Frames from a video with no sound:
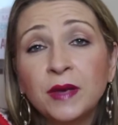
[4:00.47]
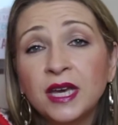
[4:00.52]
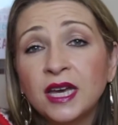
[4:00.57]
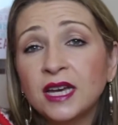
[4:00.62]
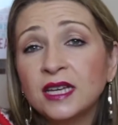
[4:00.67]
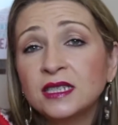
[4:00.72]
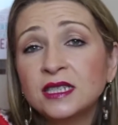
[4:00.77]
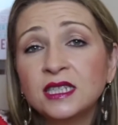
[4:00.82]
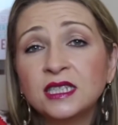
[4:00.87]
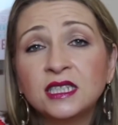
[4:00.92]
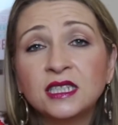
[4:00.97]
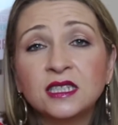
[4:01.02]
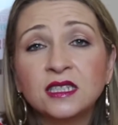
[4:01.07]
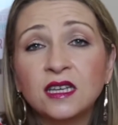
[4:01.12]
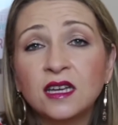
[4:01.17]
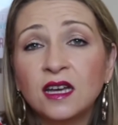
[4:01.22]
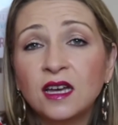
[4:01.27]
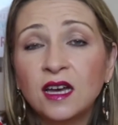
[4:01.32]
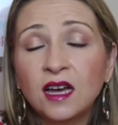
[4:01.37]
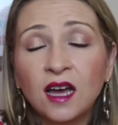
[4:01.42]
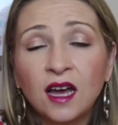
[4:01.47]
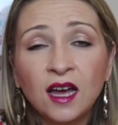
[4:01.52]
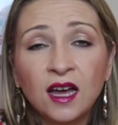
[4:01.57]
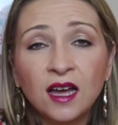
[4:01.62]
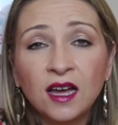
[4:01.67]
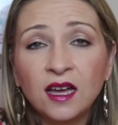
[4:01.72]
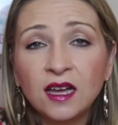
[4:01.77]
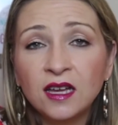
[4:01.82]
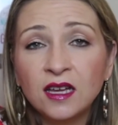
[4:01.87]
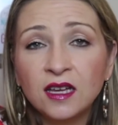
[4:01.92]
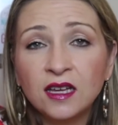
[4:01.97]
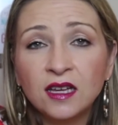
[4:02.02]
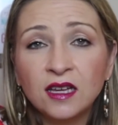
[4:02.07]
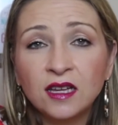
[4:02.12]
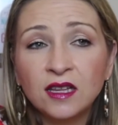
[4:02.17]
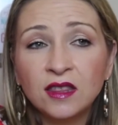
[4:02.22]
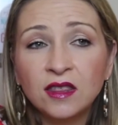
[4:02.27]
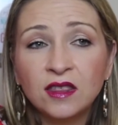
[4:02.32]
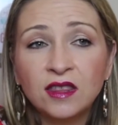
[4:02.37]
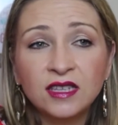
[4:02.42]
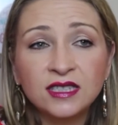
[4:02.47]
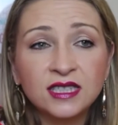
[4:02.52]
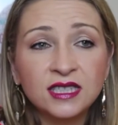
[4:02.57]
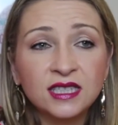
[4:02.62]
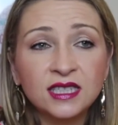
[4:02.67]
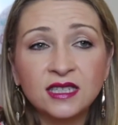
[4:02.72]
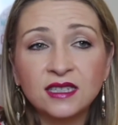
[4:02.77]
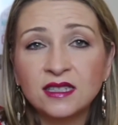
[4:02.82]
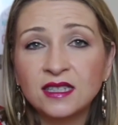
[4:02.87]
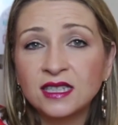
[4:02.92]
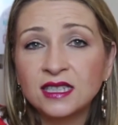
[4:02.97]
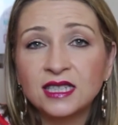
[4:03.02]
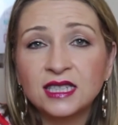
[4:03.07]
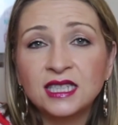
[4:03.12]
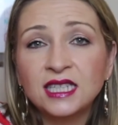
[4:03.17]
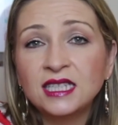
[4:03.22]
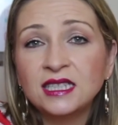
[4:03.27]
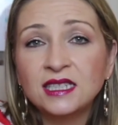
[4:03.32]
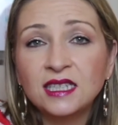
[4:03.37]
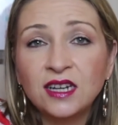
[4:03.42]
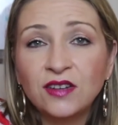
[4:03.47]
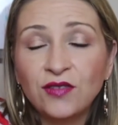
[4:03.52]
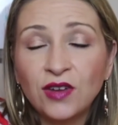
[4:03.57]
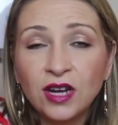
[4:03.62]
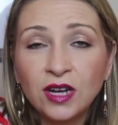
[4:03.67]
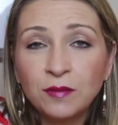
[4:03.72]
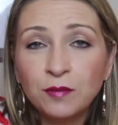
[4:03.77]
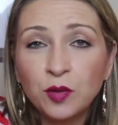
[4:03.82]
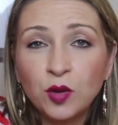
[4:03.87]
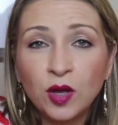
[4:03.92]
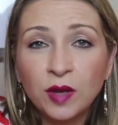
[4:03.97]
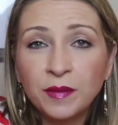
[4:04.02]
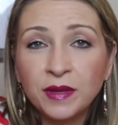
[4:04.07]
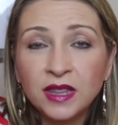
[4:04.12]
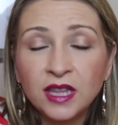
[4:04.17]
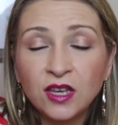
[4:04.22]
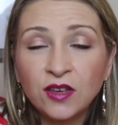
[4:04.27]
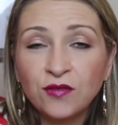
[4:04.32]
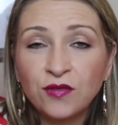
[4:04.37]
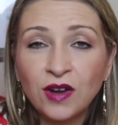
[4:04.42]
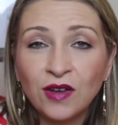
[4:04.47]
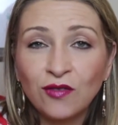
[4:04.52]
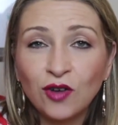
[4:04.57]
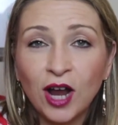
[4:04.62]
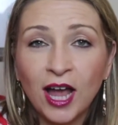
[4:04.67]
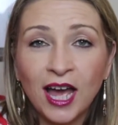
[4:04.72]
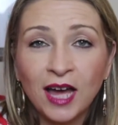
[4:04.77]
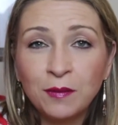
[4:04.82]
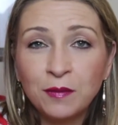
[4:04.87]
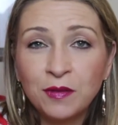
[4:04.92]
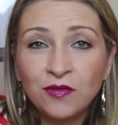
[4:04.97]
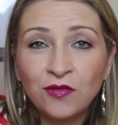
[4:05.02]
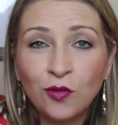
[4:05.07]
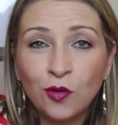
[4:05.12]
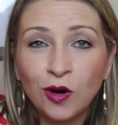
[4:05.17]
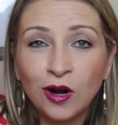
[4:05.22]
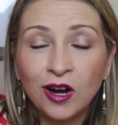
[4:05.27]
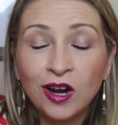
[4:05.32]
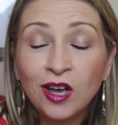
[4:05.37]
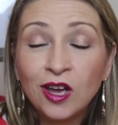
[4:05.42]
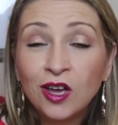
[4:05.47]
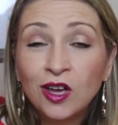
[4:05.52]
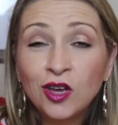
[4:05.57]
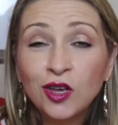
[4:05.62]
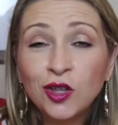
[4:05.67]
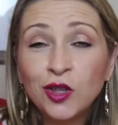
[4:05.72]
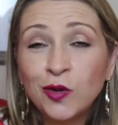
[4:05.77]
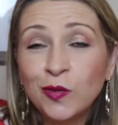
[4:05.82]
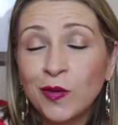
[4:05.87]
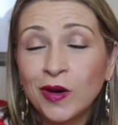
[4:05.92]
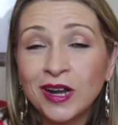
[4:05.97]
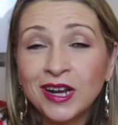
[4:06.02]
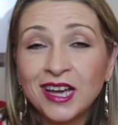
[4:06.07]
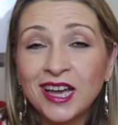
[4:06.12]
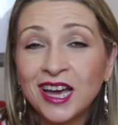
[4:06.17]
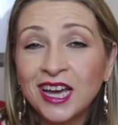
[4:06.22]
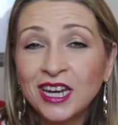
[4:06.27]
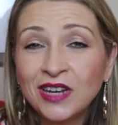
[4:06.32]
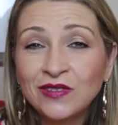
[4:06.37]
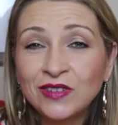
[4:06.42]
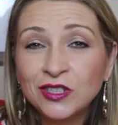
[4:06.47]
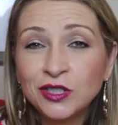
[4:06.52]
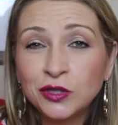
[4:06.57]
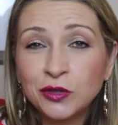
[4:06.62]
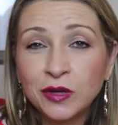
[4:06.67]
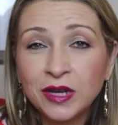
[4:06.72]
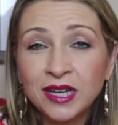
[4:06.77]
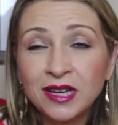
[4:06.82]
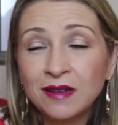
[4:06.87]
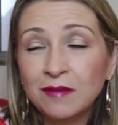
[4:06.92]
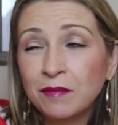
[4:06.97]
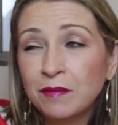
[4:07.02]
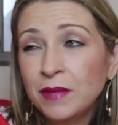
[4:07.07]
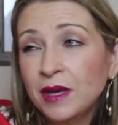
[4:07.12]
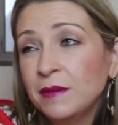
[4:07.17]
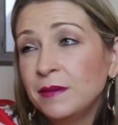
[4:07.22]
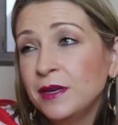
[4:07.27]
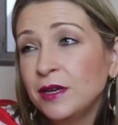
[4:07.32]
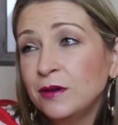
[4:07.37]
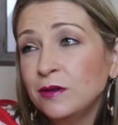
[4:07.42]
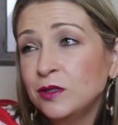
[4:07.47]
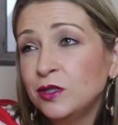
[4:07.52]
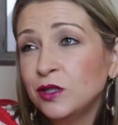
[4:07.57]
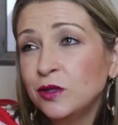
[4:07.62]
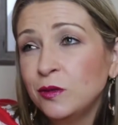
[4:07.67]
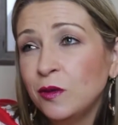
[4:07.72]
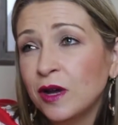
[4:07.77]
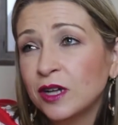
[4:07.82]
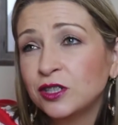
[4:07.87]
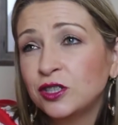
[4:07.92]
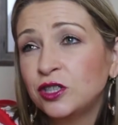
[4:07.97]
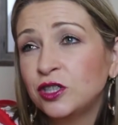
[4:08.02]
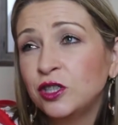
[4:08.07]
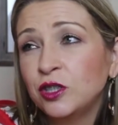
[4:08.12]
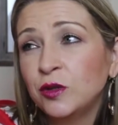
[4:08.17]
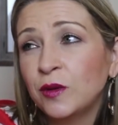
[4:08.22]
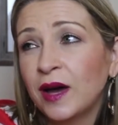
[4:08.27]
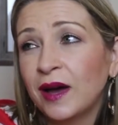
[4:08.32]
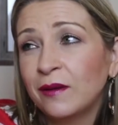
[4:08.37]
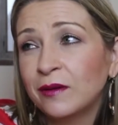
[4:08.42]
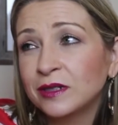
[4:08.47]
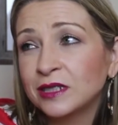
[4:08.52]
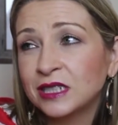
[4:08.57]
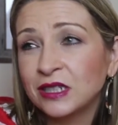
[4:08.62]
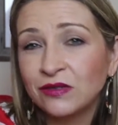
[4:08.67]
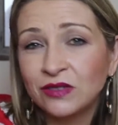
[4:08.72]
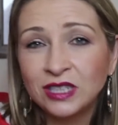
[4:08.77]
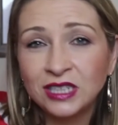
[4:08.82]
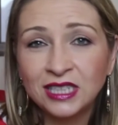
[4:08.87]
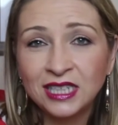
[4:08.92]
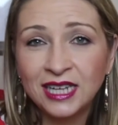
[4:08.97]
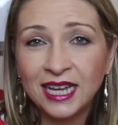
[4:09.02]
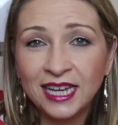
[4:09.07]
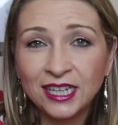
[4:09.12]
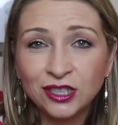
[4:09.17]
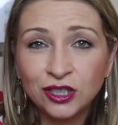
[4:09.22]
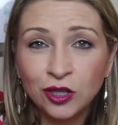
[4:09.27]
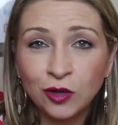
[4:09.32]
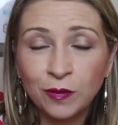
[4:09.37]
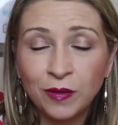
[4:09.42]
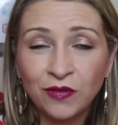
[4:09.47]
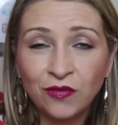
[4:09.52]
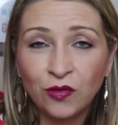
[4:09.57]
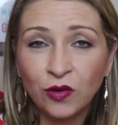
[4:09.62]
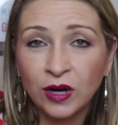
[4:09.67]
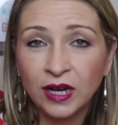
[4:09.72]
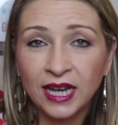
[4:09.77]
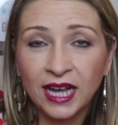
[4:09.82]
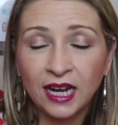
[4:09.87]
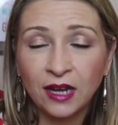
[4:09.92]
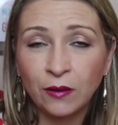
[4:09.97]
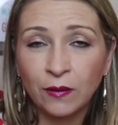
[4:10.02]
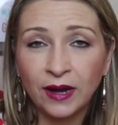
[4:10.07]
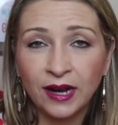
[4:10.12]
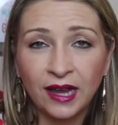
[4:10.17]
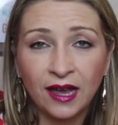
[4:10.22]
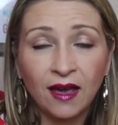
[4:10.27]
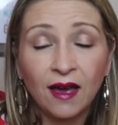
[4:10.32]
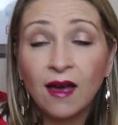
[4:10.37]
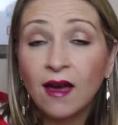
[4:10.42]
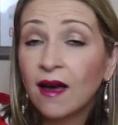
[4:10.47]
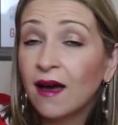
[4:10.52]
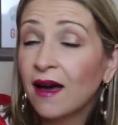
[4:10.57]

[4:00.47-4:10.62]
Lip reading: because it's this season of unemployment that you've never had before, you want to kind of enjoy it. Maybe you do watch 2 hours of the Today Show before getting ready.